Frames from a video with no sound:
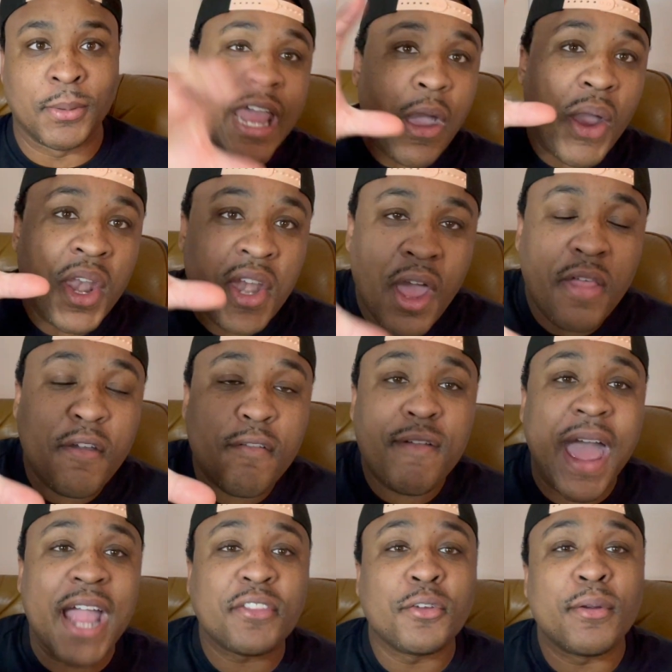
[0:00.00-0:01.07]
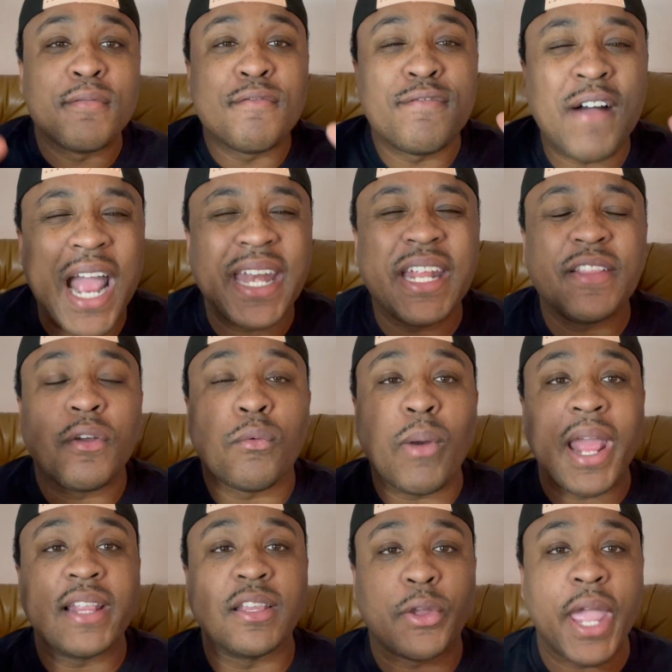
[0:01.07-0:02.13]
Now, another factor in finding the
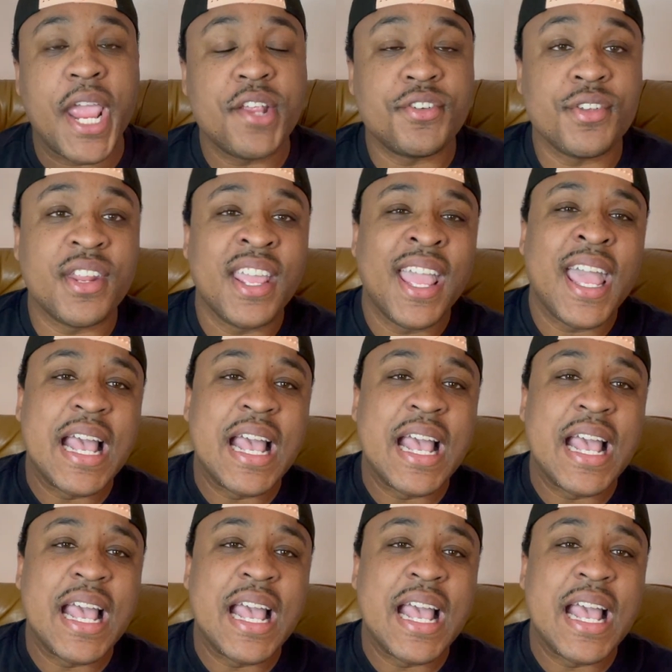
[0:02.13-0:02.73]
right location